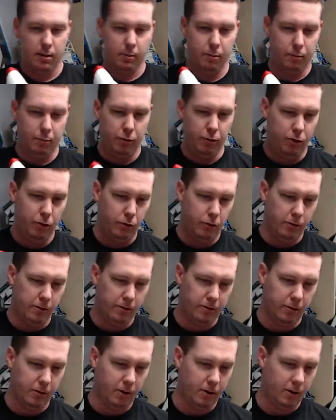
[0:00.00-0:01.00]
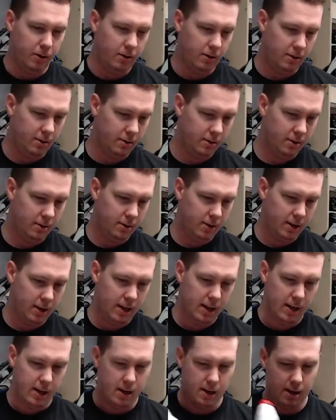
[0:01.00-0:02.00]
Beautiful.
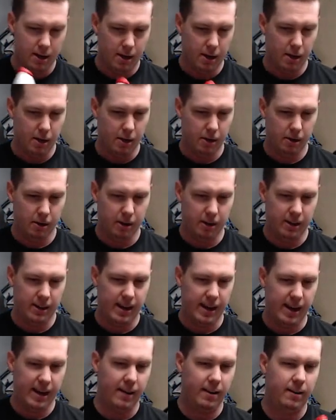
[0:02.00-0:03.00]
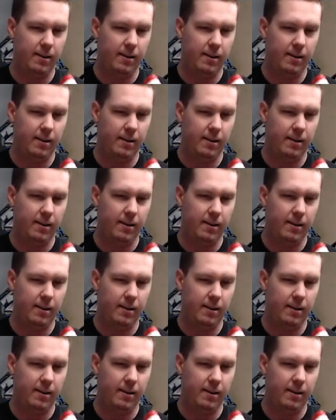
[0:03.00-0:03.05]
Oh, look at that.